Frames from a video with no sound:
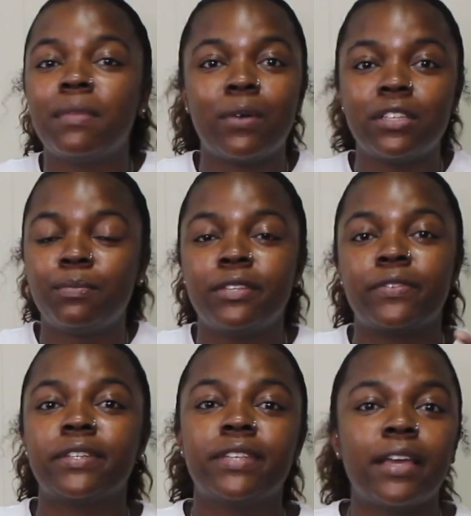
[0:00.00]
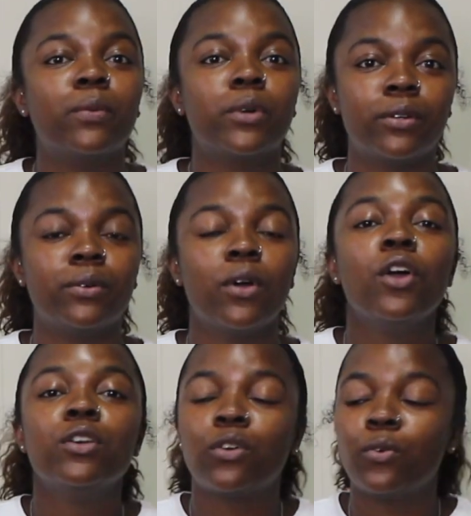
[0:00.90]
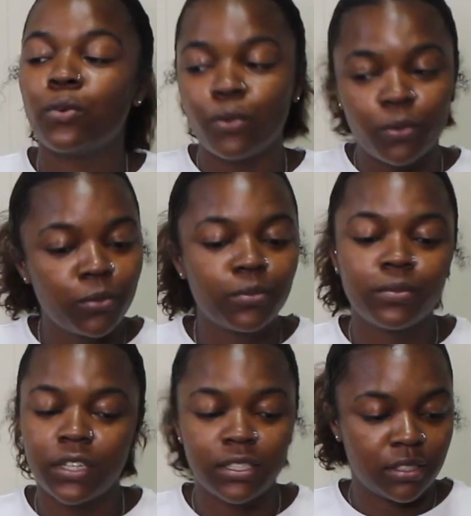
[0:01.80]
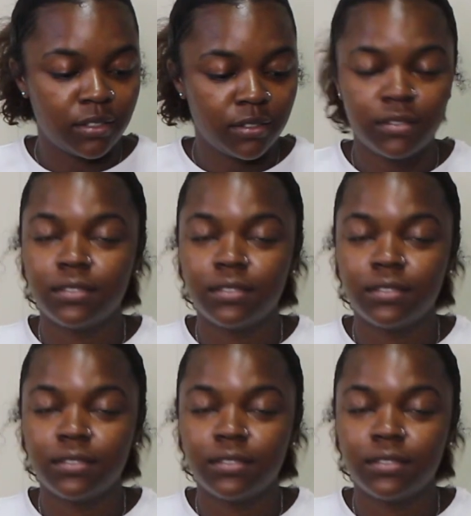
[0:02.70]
make waist beads for the entire world. So listen,